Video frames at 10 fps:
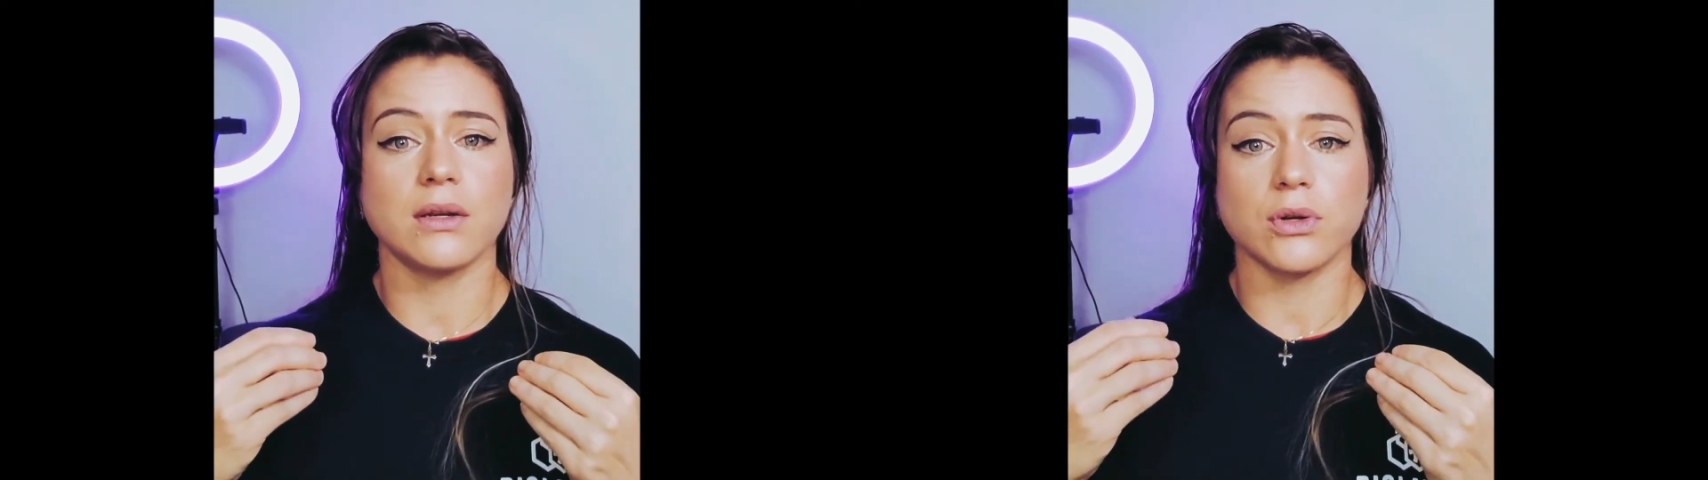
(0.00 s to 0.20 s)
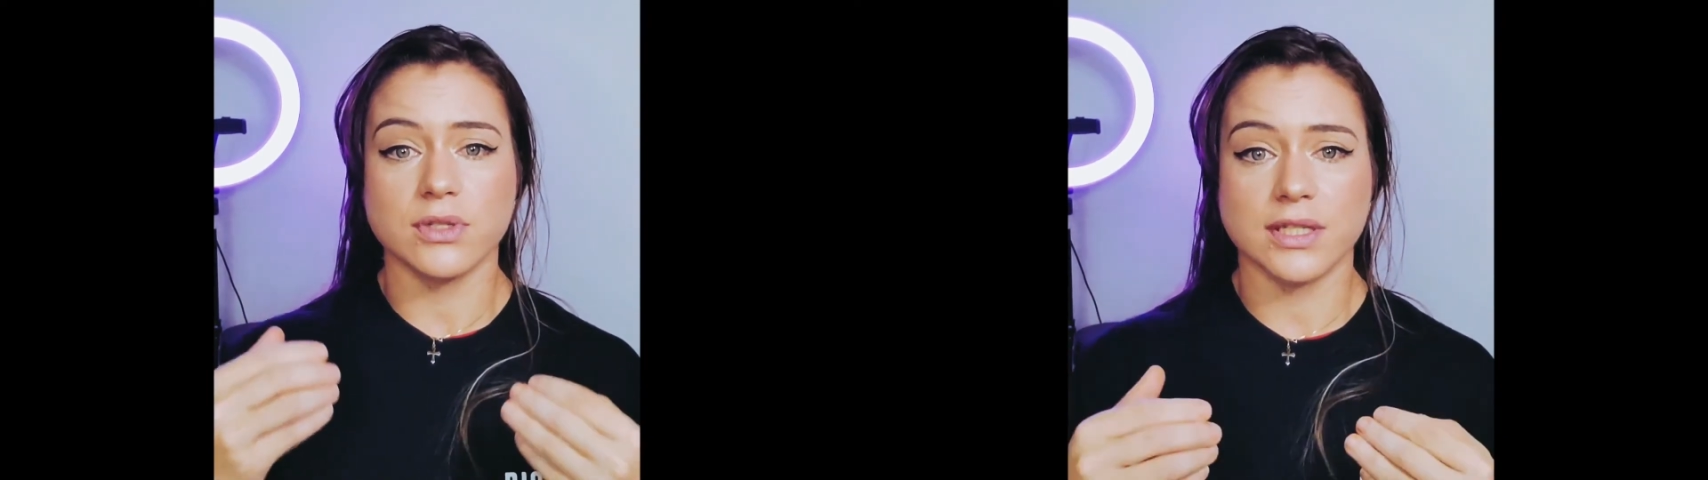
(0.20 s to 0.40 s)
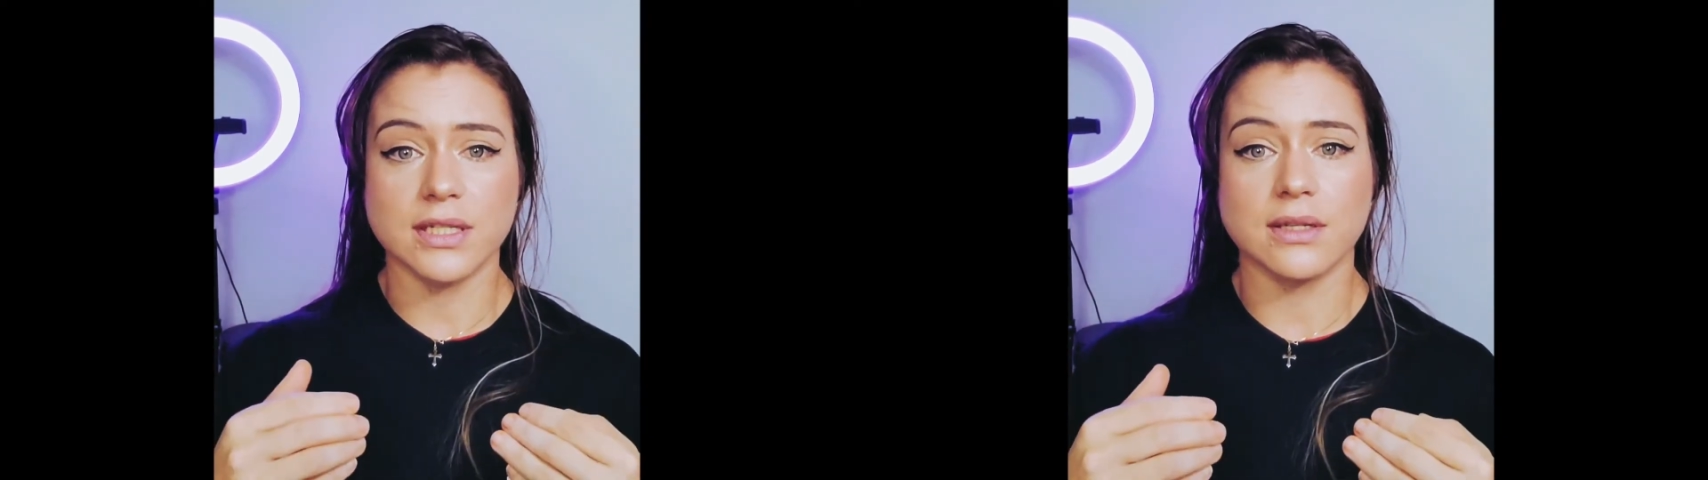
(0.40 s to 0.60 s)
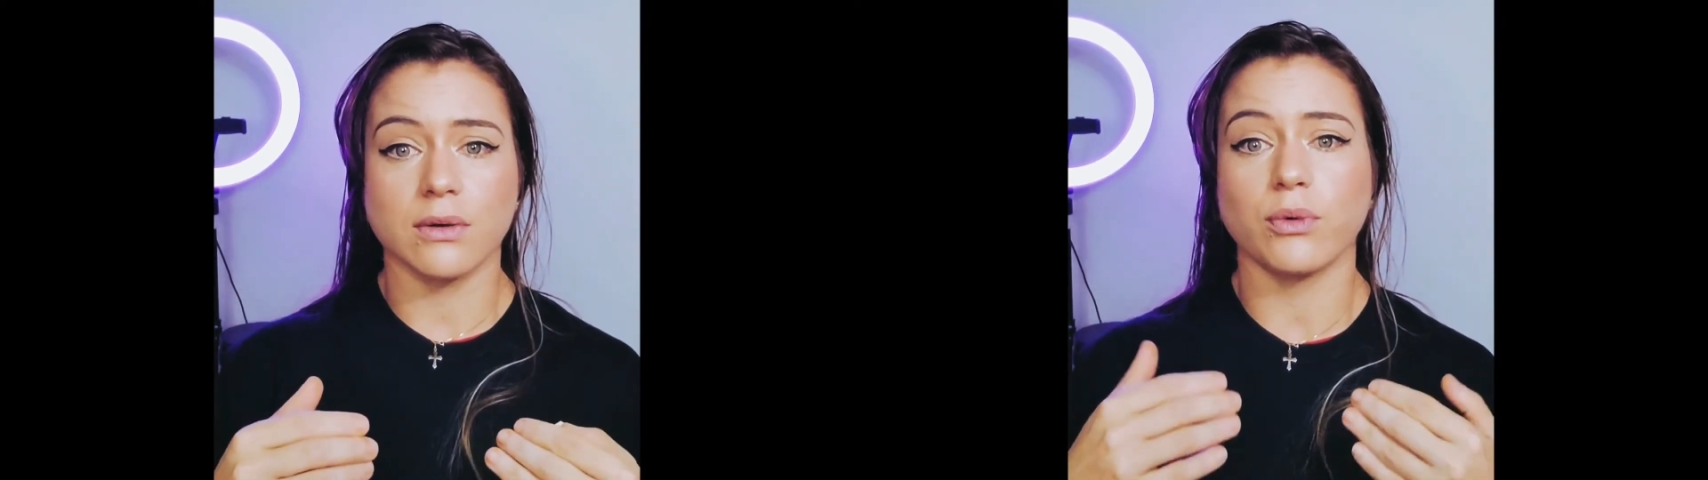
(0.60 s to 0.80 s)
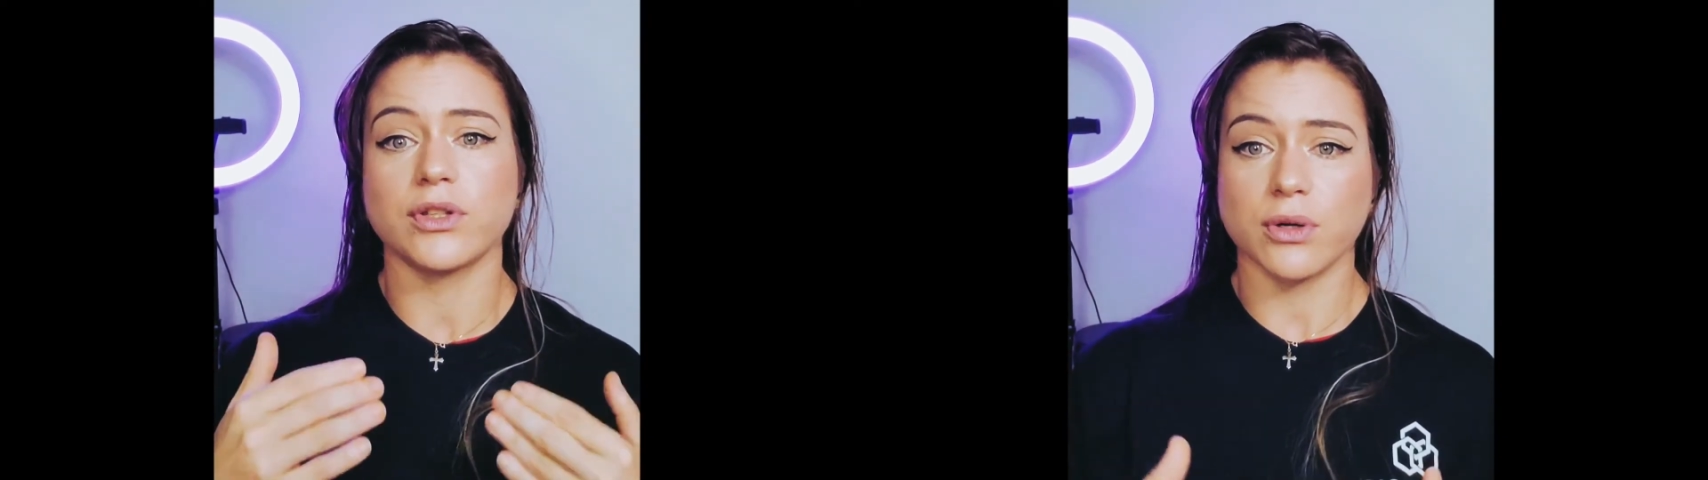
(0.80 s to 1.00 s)

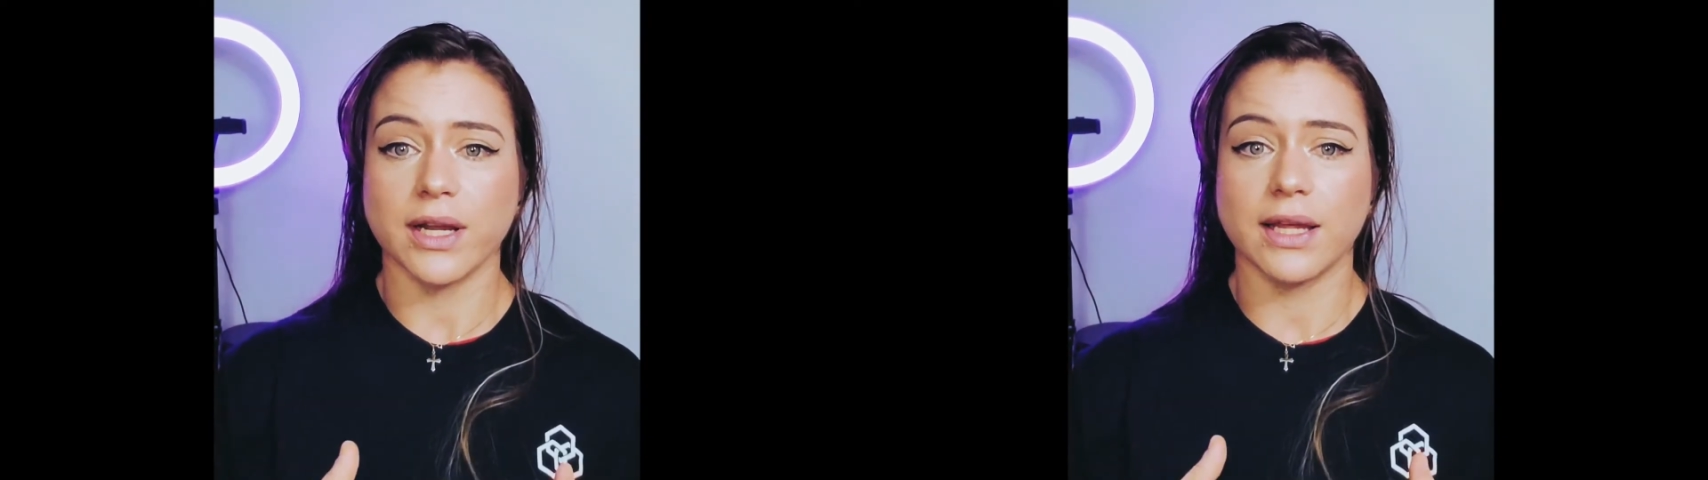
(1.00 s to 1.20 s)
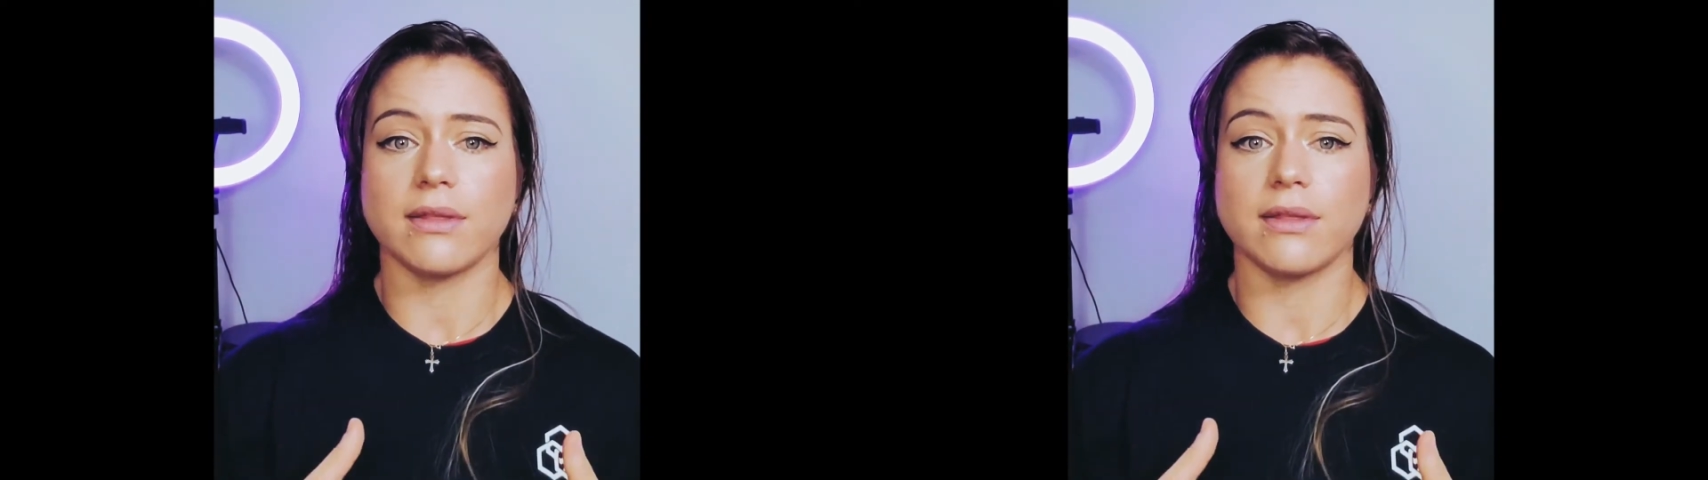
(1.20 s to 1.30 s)
consistent with tracking